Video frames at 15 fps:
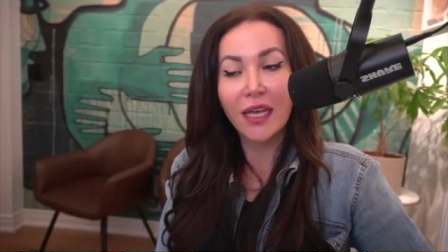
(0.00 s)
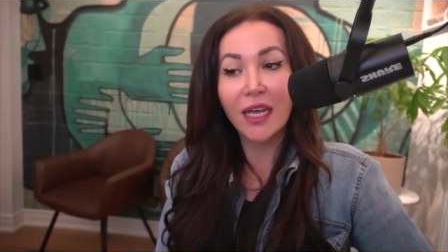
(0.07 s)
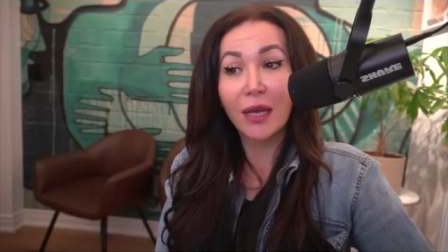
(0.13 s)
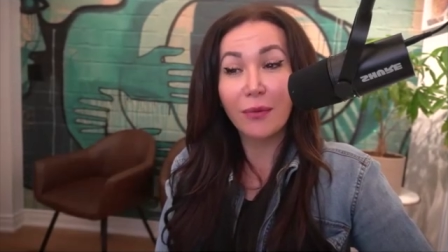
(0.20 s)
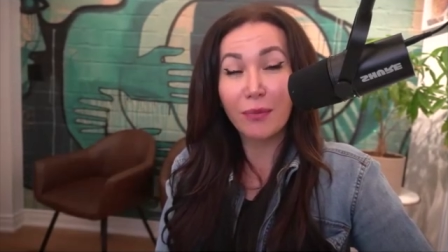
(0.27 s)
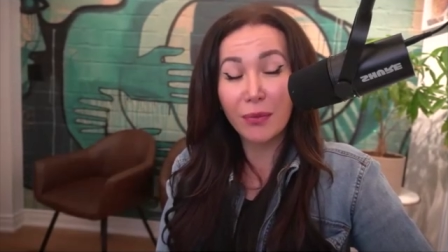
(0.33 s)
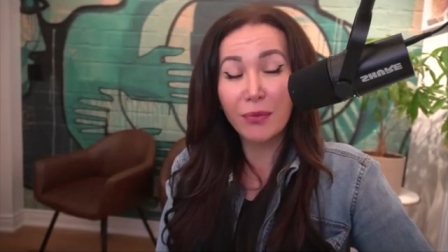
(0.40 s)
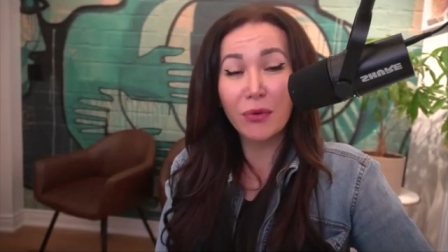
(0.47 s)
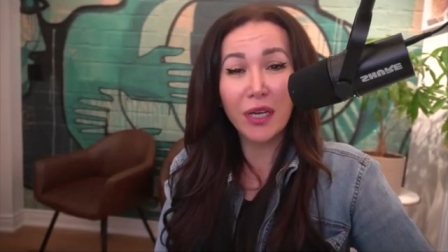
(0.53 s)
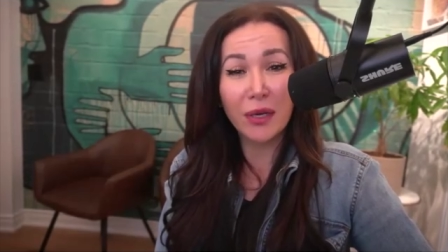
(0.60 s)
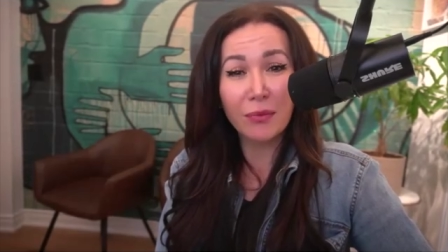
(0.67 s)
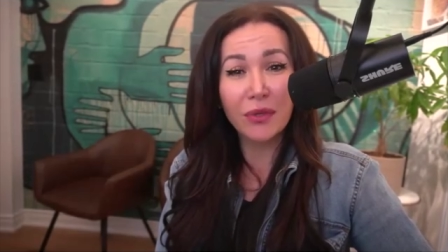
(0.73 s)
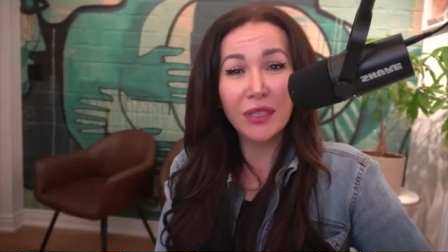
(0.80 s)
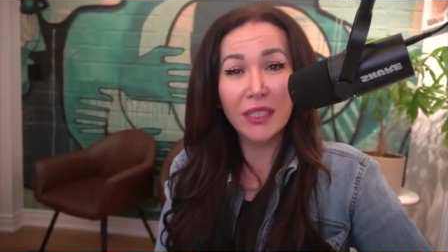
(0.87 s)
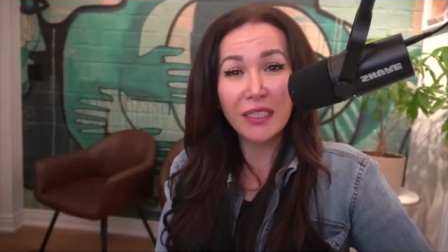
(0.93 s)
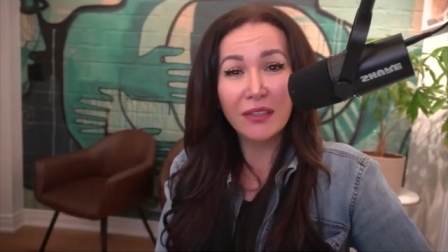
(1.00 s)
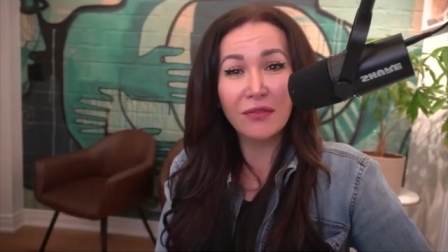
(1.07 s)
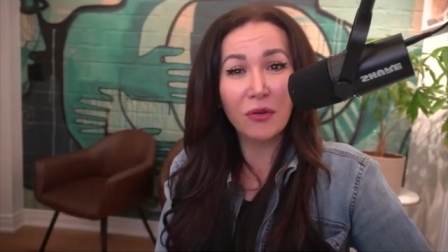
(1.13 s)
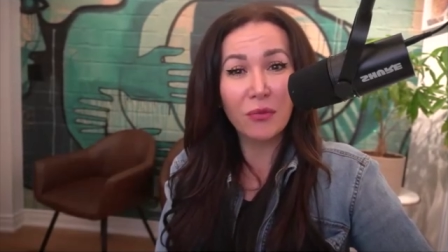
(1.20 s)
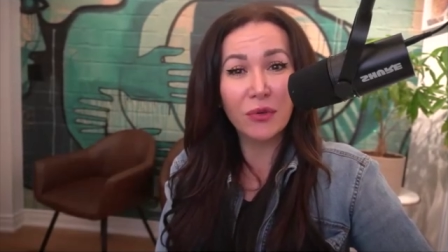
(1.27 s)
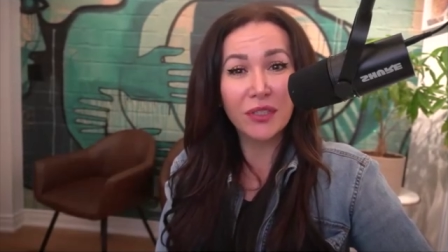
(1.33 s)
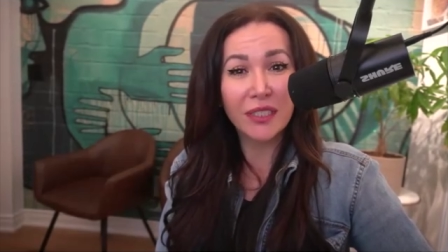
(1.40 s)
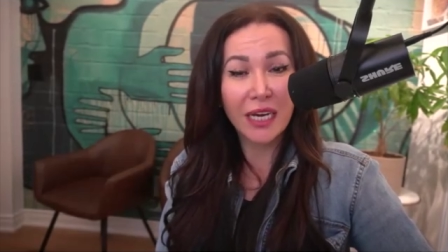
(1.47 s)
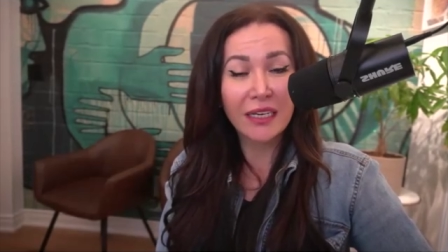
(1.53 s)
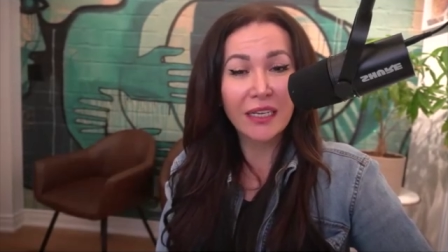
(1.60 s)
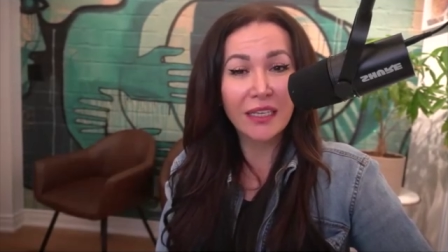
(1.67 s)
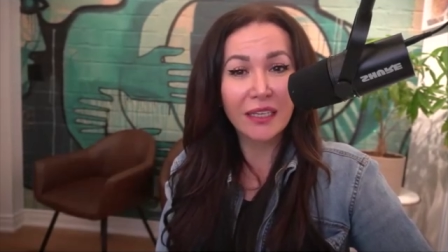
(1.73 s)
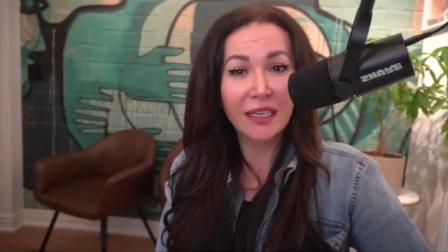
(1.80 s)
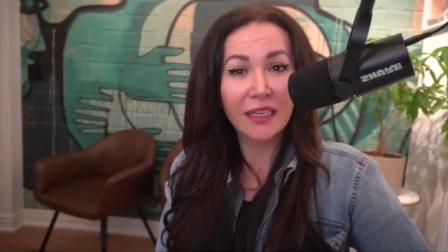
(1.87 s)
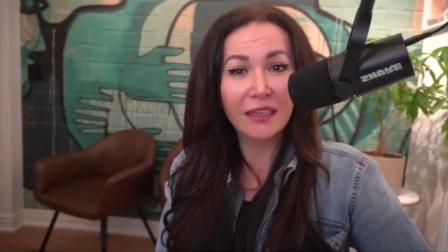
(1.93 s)
And people can believe almost
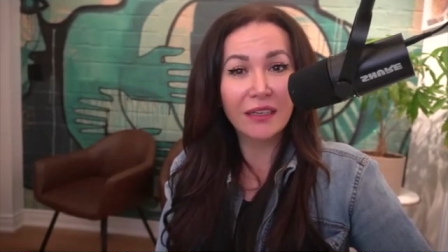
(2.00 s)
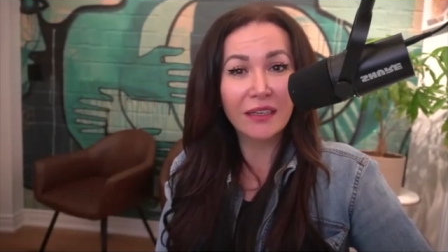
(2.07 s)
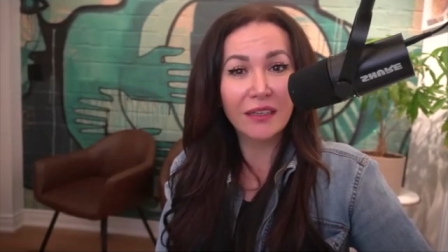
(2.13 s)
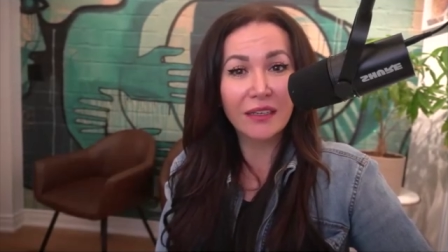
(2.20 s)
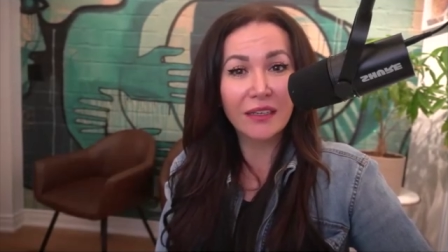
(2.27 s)
anything,